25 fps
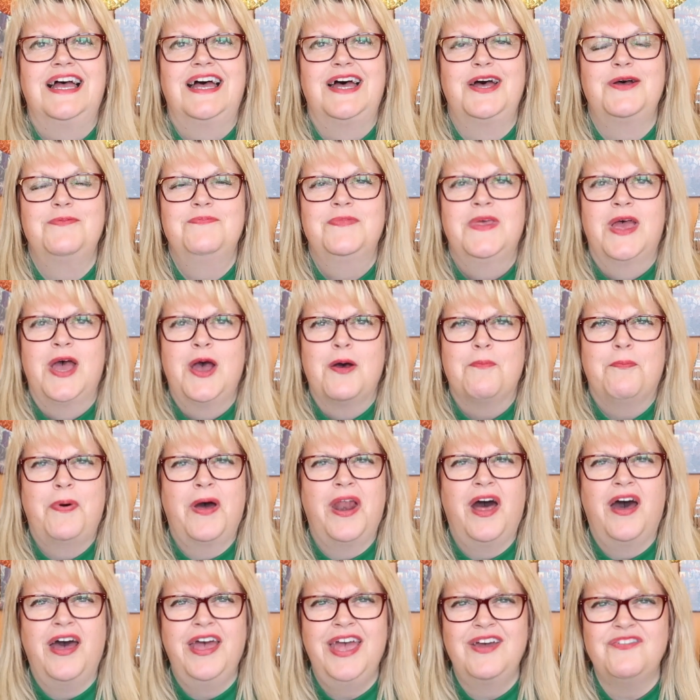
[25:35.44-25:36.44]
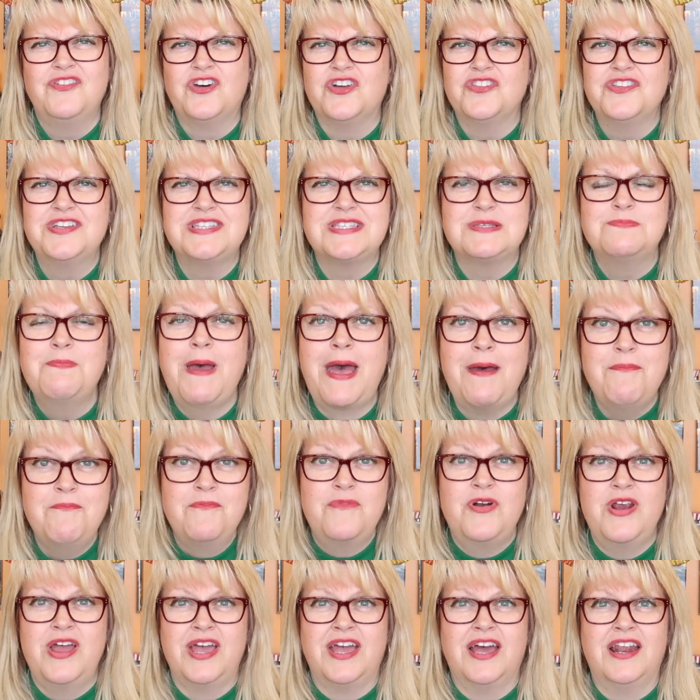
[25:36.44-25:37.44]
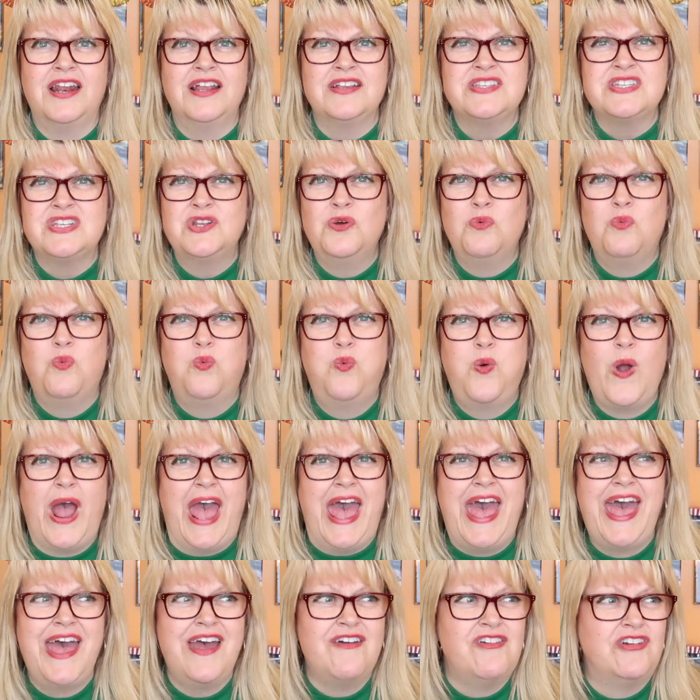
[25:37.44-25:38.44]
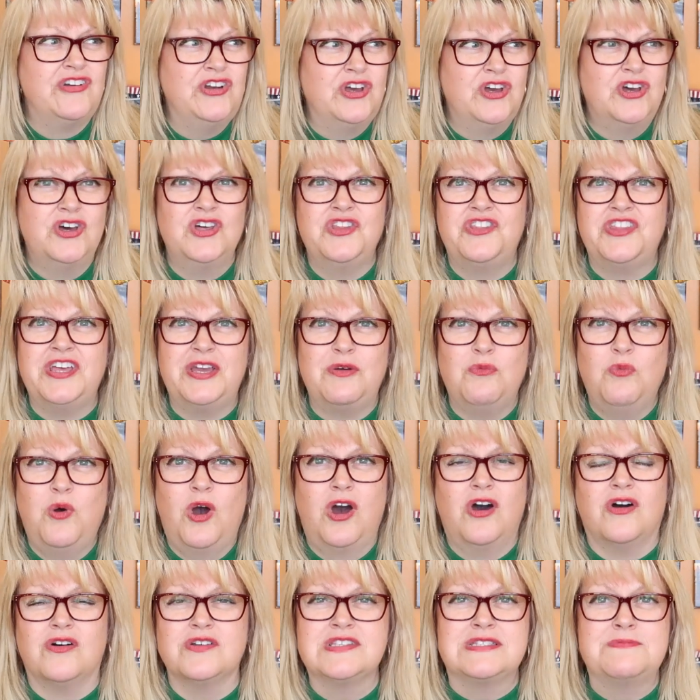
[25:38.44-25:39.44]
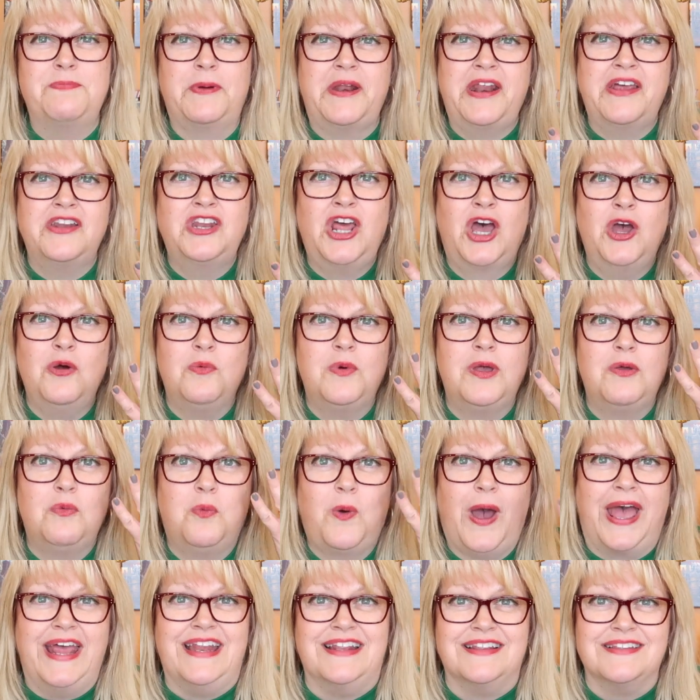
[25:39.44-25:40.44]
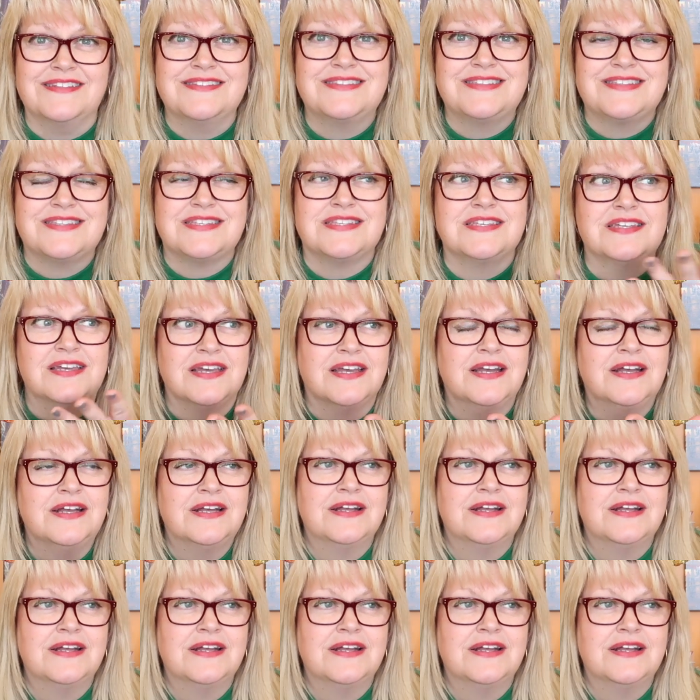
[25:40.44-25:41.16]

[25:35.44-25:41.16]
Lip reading: But I have got this memory, and I don't know where on earth it was, but I know we went.